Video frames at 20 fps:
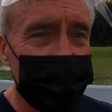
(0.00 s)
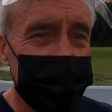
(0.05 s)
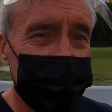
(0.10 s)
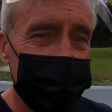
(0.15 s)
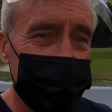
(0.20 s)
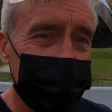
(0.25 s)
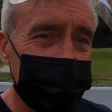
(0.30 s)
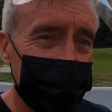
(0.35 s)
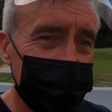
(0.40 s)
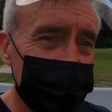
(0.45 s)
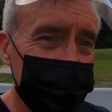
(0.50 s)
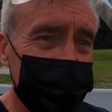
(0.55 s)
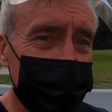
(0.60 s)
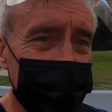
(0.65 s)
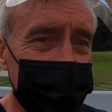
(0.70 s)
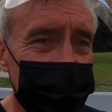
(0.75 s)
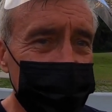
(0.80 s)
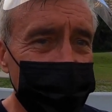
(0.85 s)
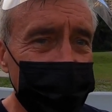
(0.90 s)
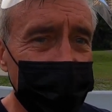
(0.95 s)
So
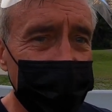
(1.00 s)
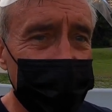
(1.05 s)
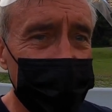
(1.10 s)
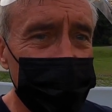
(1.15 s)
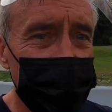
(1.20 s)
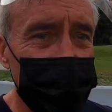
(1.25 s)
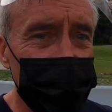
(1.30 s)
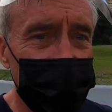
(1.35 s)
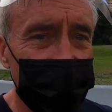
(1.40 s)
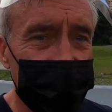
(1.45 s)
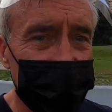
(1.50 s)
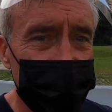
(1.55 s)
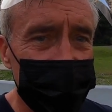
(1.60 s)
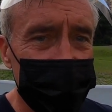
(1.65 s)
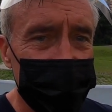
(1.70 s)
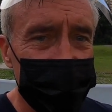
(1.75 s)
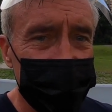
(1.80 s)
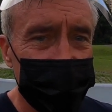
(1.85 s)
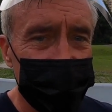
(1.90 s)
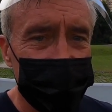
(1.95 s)
there's a very good
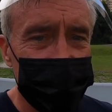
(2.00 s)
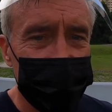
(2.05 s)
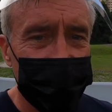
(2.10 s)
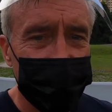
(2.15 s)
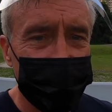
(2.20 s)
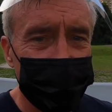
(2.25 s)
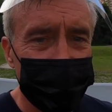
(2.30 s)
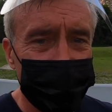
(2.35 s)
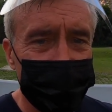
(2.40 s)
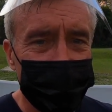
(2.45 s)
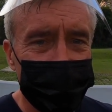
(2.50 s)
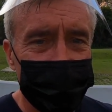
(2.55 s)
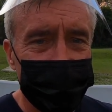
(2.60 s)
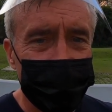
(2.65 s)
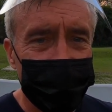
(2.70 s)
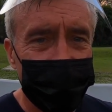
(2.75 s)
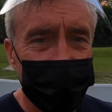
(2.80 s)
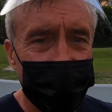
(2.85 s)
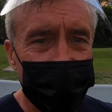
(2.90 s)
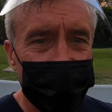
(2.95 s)
chance that
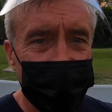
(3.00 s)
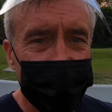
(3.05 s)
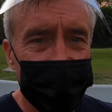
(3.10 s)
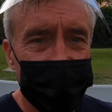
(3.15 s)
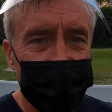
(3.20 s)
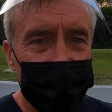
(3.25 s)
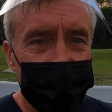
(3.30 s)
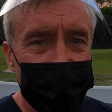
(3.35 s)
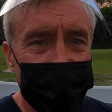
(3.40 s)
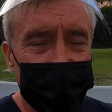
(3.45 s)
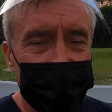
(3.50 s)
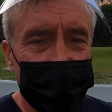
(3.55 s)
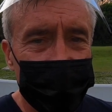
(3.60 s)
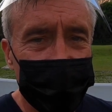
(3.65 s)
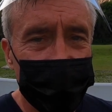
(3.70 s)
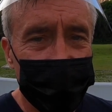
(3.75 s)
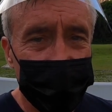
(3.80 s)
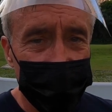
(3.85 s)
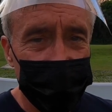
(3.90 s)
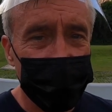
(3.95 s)

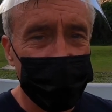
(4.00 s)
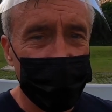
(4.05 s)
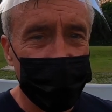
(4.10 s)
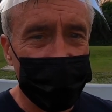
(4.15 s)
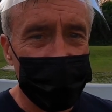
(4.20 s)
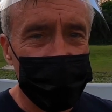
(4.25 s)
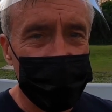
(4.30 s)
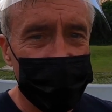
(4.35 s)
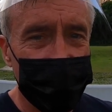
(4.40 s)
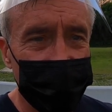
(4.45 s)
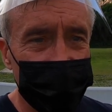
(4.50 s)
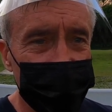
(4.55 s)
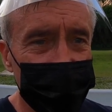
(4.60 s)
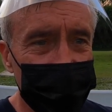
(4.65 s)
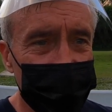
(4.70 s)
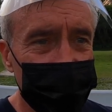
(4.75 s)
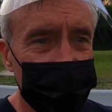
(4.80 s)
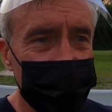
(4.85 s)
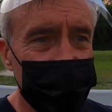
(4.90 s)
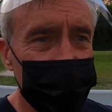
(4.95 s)
that this will be extended.